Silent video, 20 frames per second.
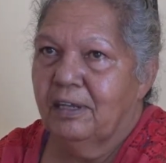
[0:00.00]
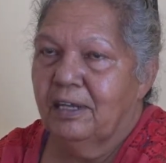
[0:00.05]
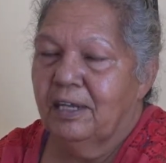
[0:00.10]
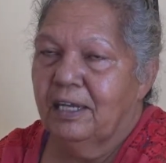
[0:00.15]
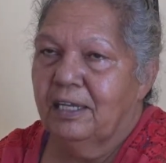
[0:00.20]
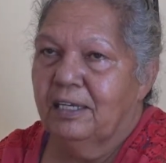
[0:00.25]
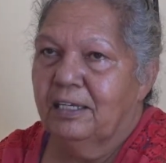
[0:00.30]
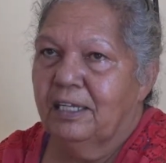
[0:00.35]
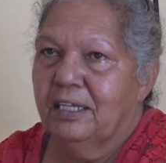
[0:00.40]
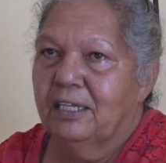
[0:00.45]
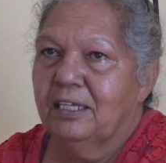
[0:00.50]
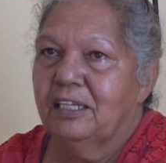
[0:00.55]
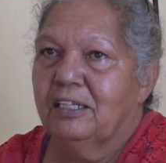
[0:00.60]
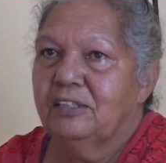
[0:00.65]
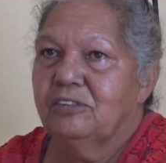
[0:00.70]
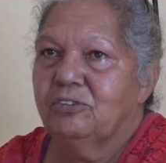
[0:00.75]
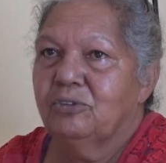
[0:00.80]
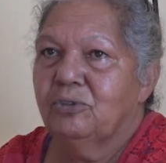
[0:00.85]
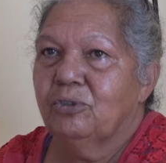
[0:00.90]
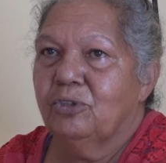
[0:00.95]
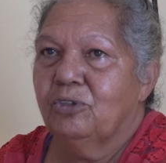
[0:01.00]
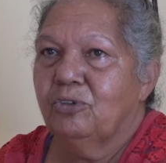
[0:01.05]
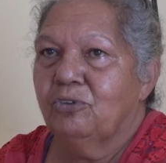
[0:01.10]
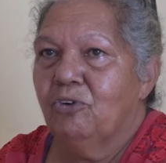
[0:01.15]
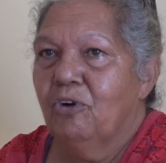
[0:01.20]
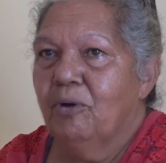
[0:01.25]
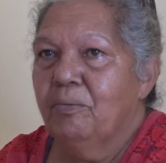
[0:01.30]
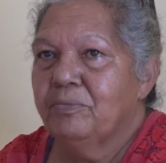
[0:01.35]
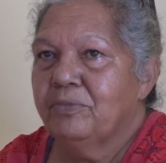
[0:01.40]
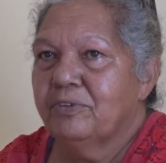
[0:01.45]
And then it sort of
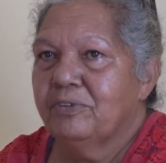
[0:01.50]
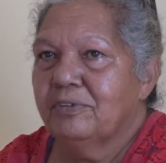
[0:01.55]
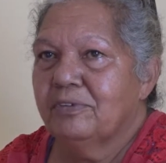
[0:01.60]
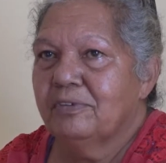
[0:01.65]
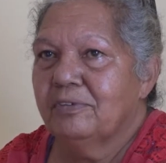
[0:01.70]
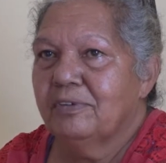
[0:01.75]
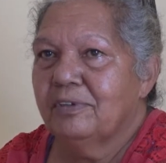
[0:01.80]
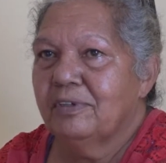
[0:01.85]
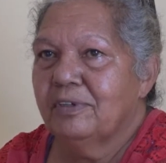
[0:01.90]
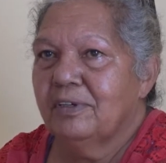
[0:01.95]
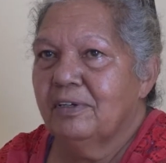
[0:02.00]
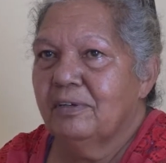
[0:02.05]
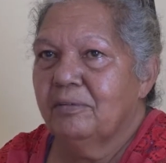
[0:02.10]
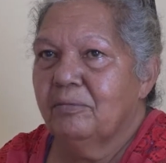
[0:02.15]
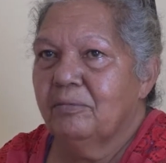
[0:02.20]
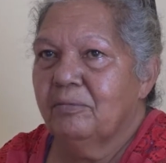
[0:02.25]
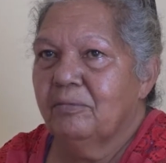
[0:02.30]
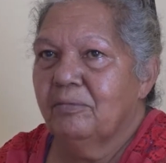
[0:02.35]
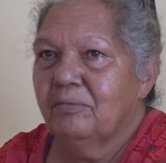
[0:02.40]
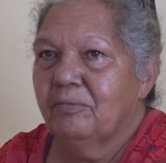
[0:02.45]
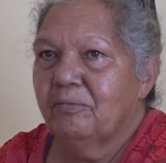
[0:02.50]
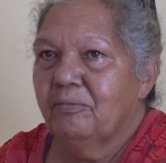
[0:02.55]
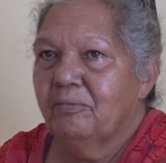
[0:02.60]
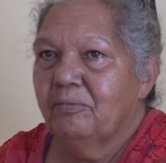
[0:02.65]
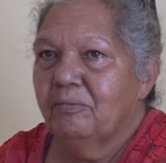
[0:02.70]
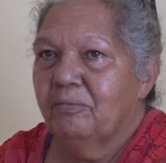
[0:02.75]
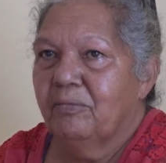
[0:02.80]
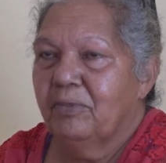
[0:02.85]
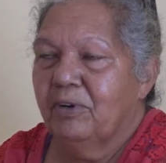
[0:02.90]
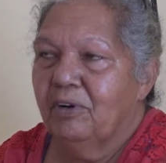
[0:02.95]
dropped.
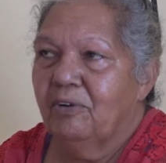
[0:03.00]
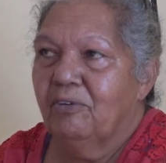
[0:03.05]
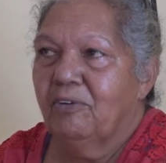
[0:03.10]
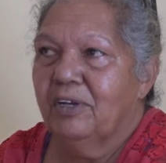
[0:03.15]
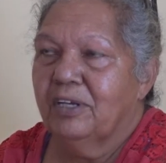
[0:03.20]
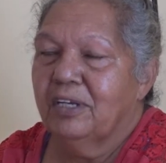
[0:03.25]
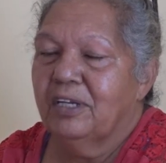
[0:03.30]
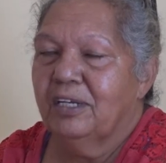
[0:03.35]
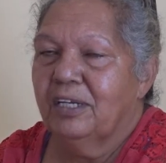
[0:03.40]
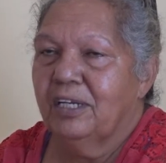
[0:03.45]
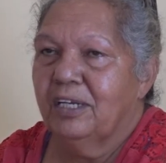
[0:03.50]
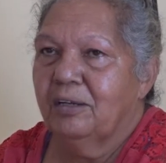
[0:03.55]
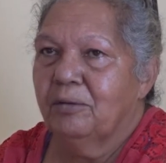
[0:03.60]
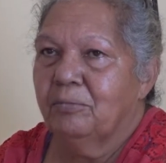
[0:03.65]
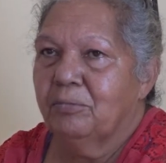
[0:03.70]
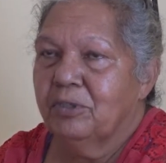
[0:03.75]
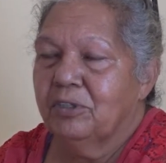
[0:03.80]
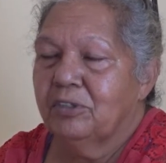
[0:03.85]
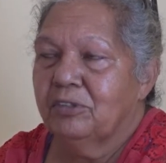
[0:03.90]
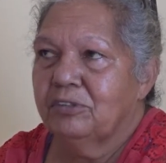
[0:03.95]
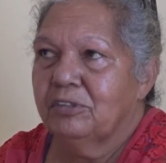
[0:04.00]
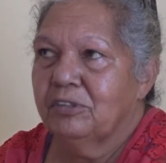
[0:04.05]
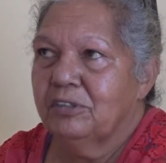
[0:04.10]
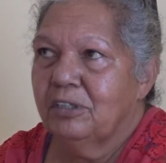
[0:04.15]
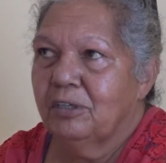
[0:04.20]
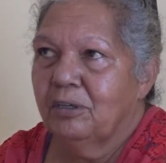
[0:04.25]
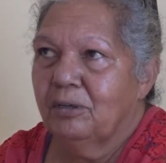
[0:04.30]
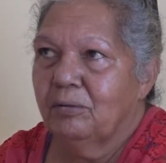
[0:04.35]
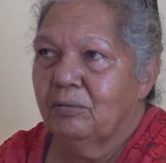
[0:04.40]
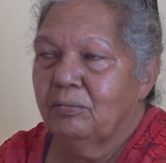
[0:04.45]
But I reckon now, because of
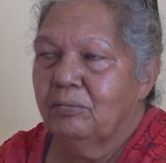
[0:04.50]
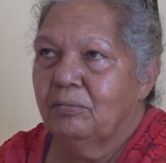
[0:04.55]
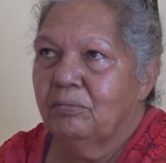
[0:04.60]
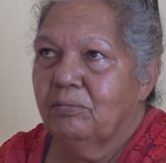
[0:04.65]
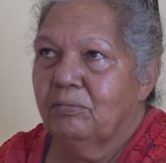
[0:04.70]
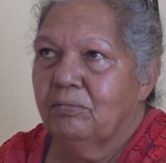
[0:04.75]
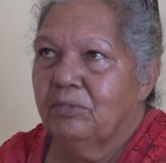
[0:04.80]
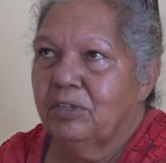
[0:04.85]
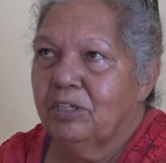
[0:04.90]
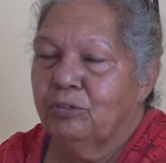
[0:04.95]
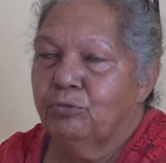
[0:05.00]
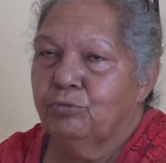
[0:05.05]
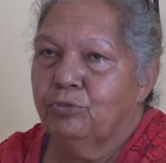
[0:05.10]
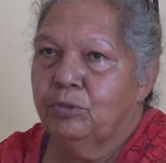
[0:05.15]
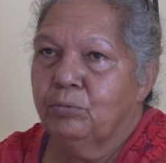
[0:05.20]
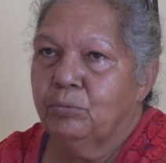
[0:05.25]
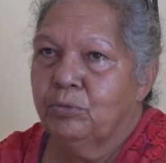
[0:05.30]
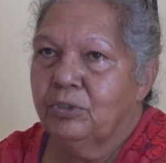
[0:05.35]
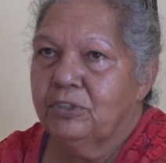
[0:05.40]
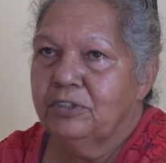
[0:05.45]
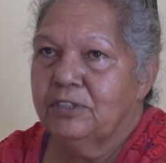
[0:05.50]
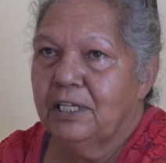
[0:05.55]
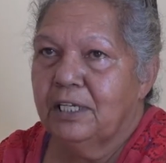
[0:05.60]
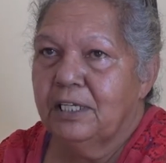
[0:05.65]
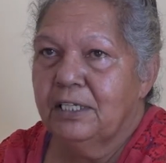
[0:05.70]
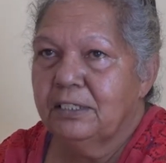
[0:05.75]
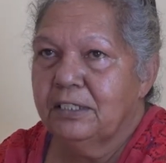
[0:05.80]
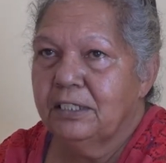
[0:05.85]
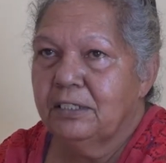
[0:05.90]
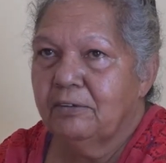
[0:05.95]
the infant
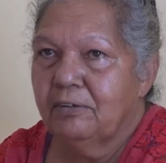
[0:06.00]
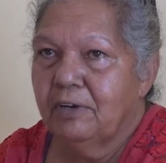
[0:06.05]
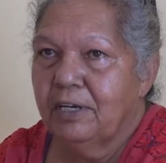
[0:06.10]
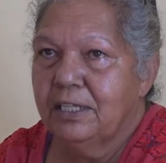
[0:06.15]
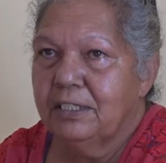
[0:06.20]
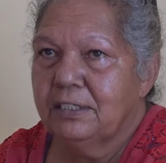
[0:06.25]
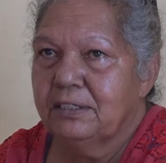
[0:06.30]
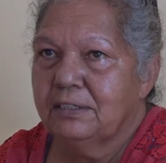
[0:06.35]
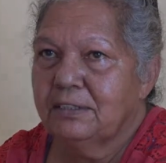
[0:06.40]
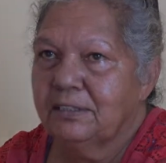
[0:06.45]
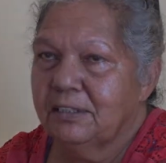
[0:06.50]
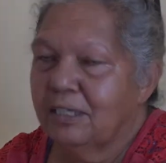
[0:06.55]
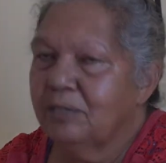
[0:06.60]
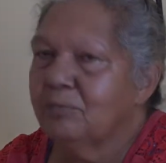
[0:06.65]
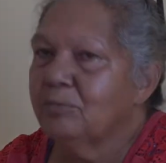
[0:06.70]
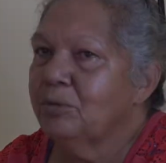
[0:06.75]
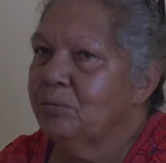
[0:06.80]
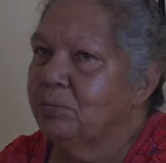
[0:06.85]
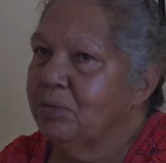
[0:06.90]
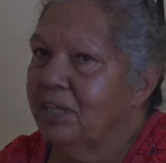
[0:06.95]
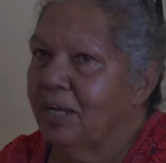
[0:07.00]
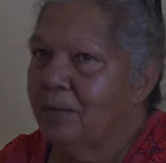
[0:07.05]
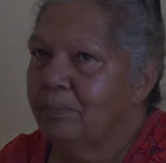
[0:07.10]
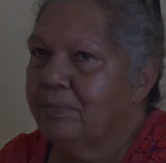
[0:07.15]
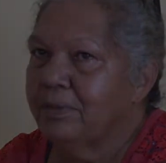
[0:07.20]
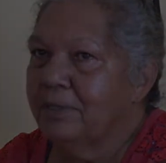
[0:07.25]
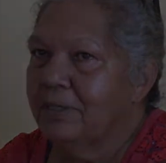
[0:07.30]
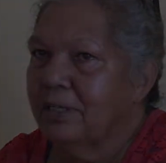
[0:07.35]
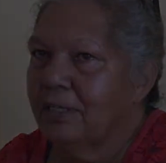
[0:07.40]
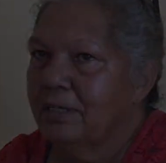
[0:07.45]
mortality rate, that would be up
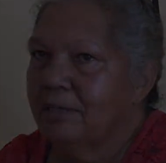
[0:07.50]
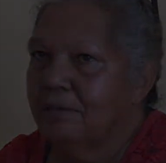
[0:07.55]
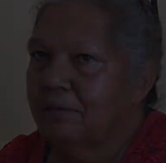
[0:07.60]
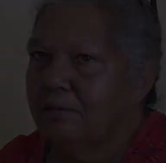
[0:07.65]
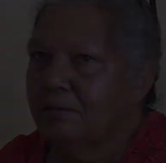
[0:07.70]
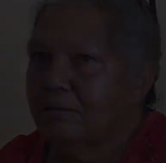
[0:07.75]
again.